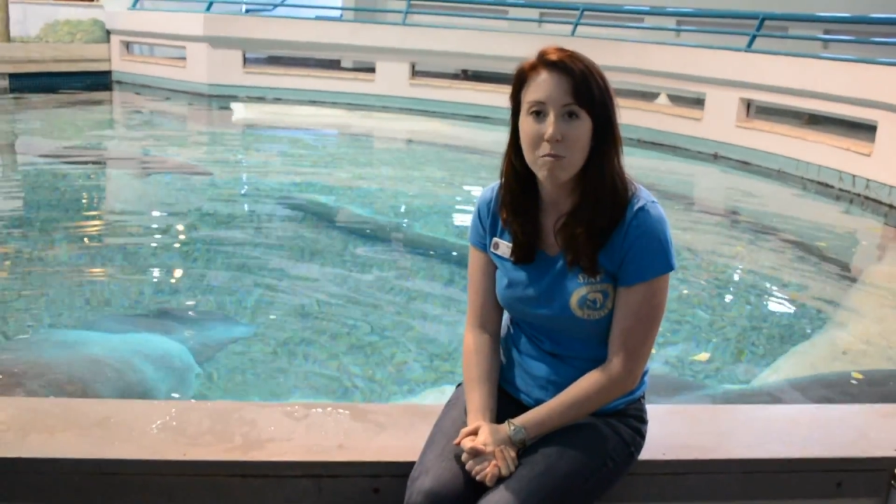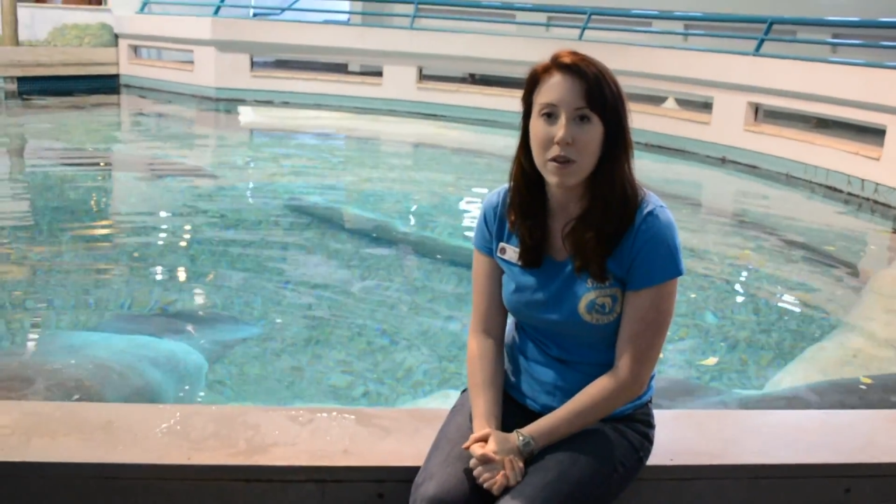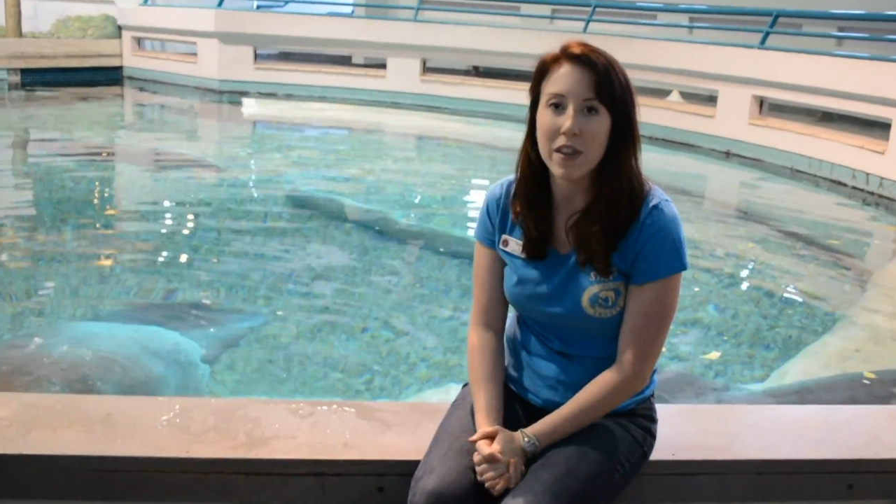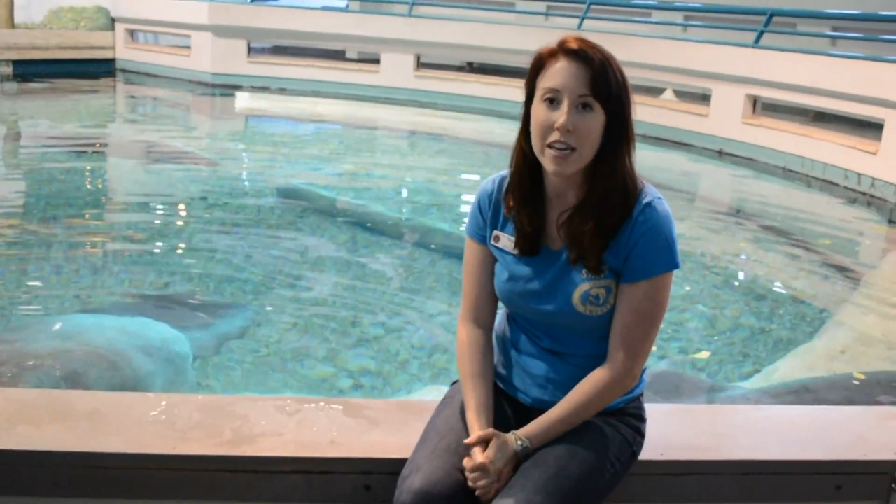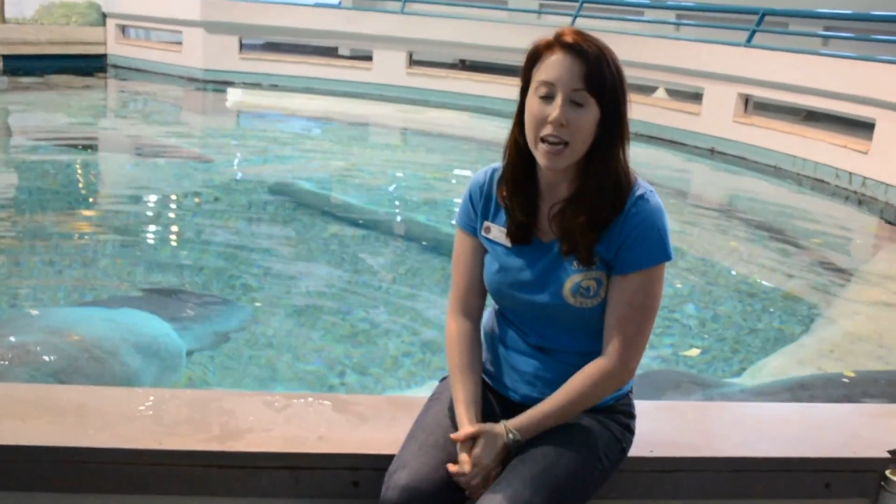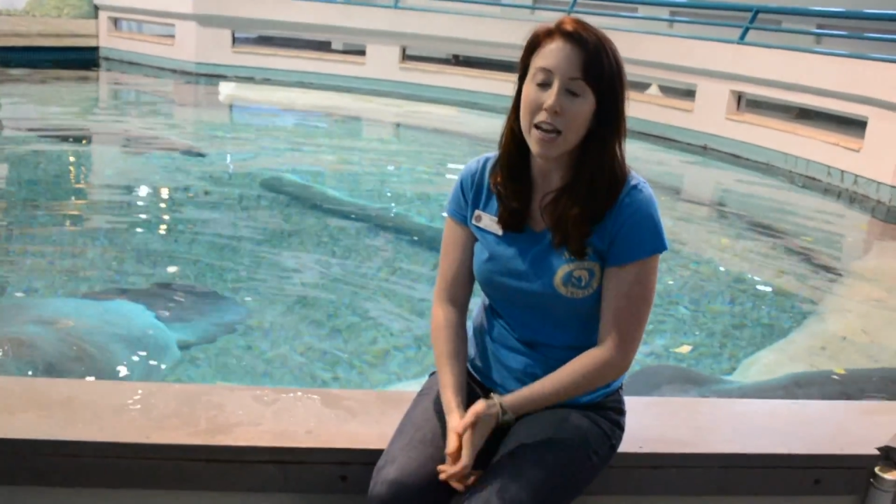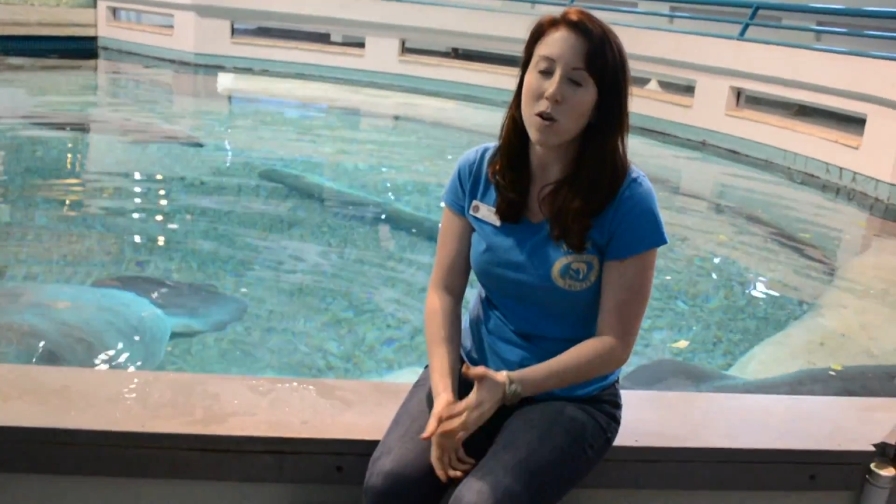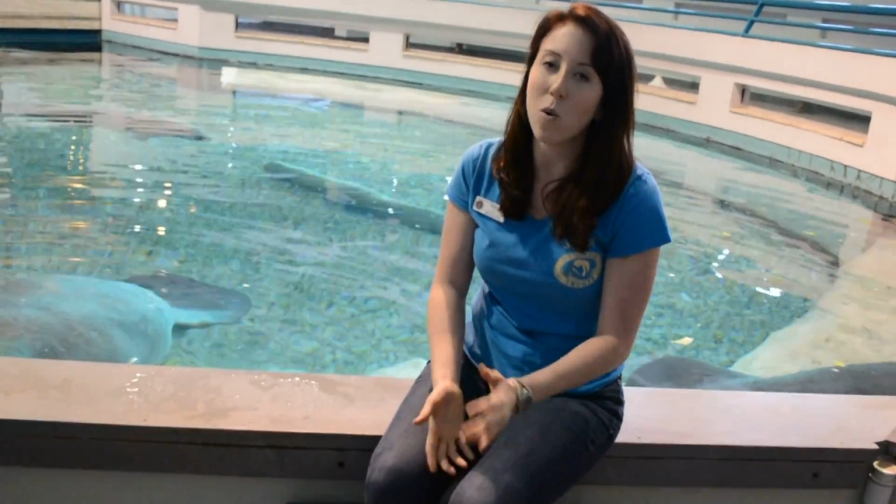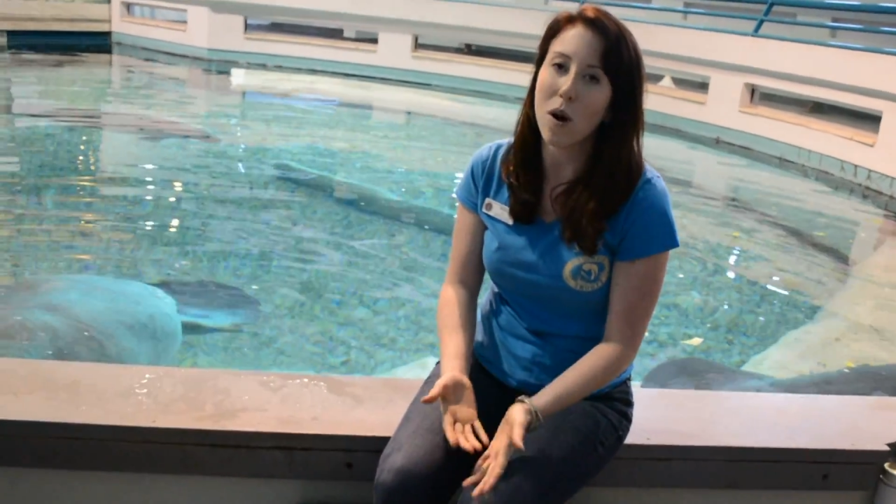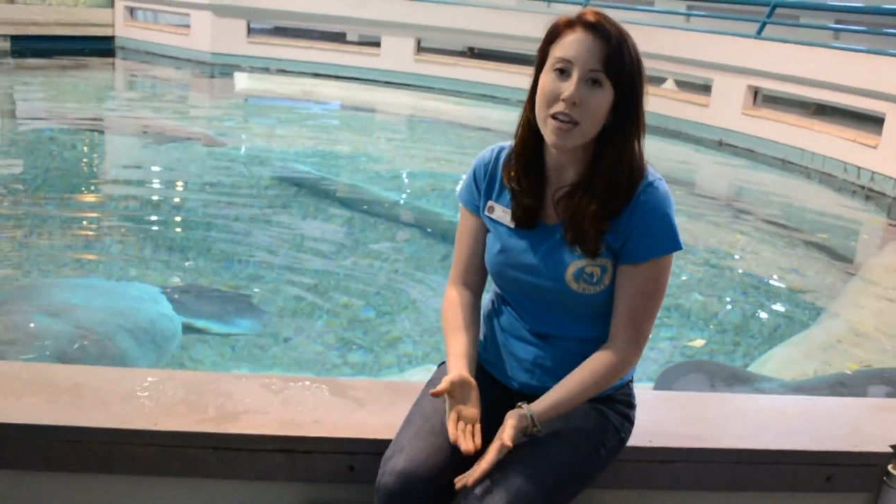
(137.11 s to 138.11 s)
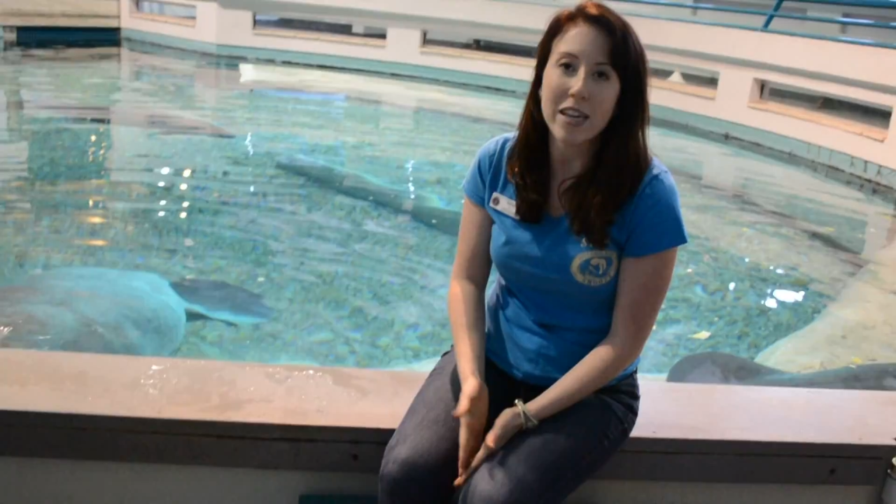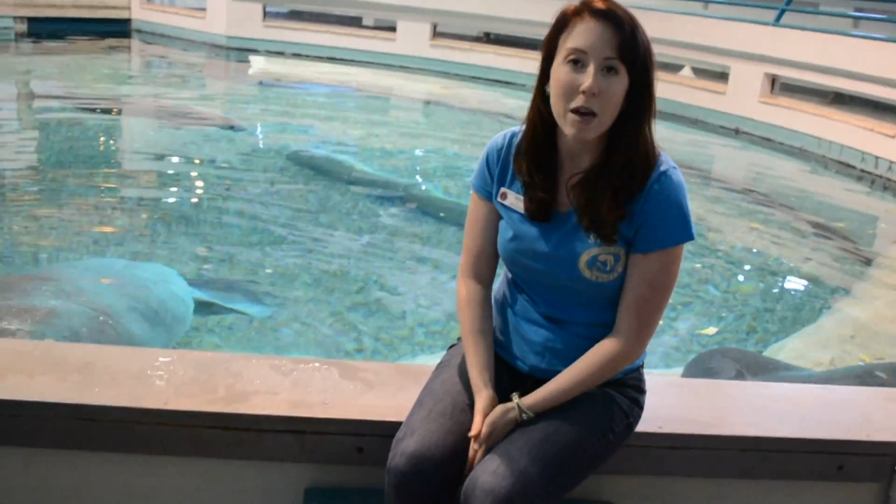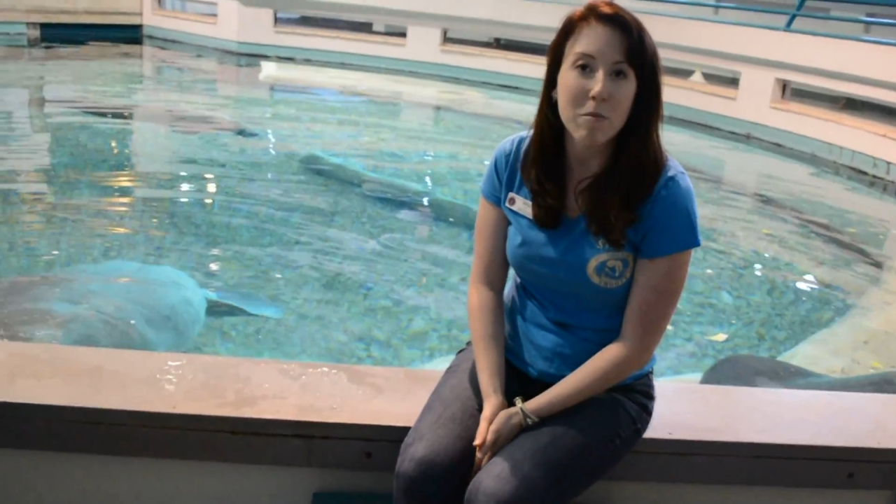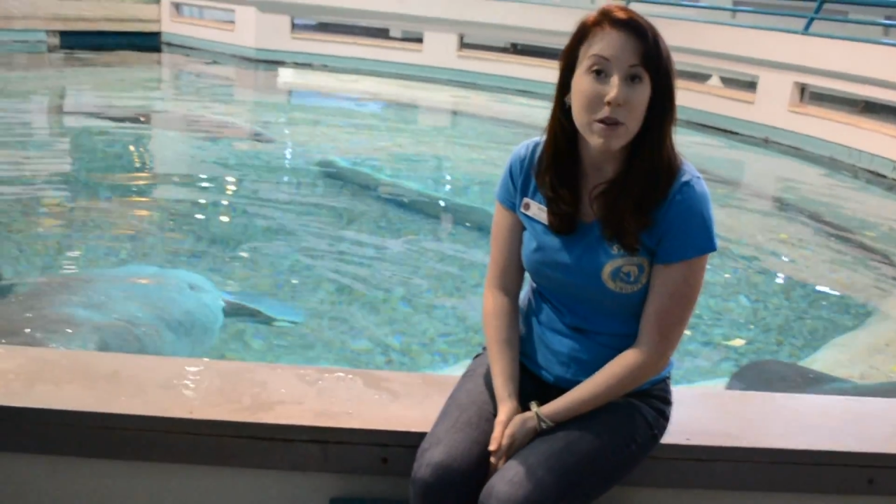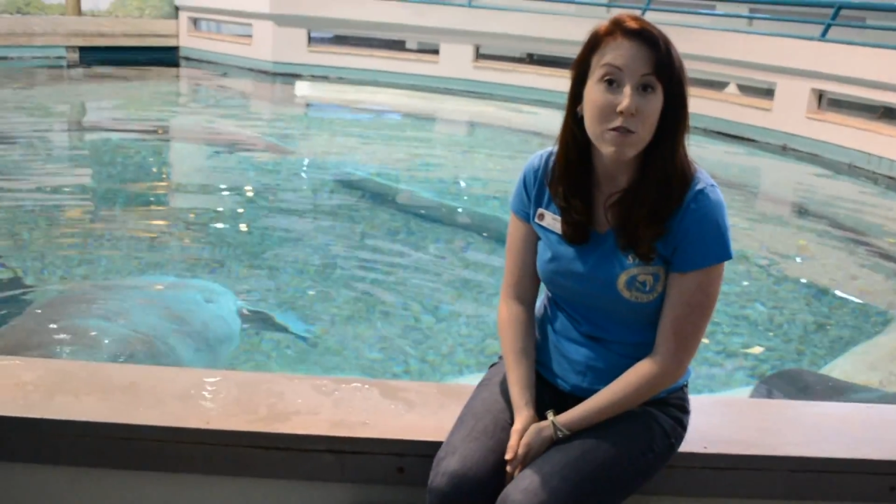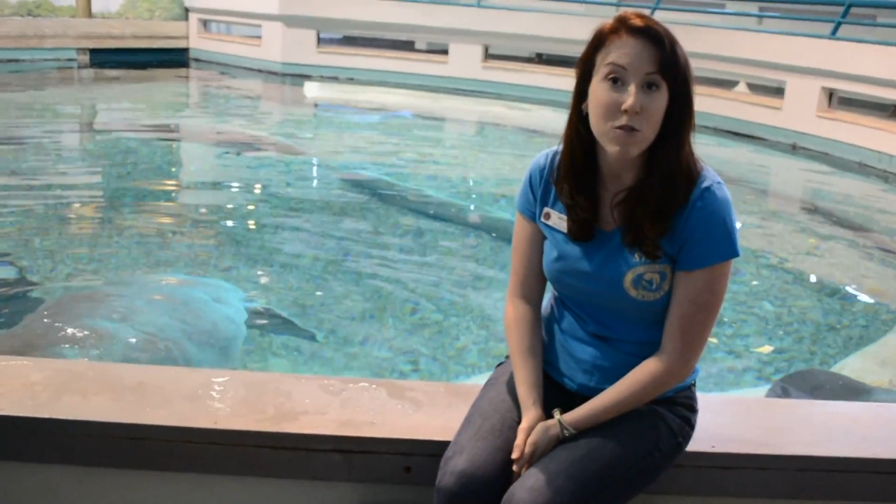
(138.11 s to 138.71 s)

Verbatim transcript: but they can't quite yet be